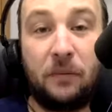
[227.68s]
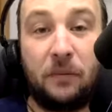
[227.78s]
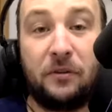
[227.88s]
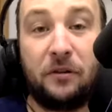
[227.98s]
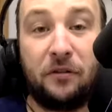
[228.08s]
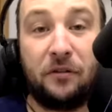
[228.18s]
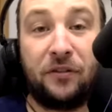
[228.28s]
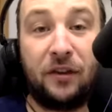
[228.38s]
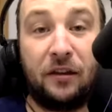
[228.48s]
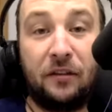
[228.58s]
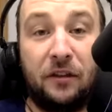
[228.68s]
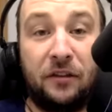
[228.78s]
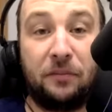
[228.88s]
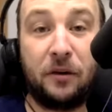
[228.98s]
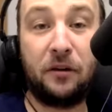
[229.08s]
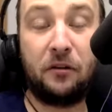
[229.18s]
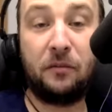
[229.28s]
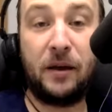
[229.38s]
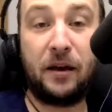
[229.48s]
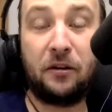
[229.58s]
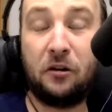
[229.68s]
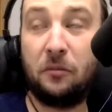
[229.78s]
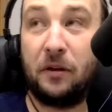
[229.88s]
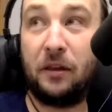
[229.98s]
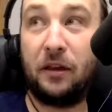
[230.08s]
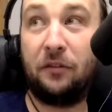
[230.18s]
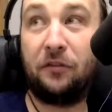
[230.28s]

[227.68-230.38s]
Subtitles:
Bob Dylan said, let's bring it all back home again.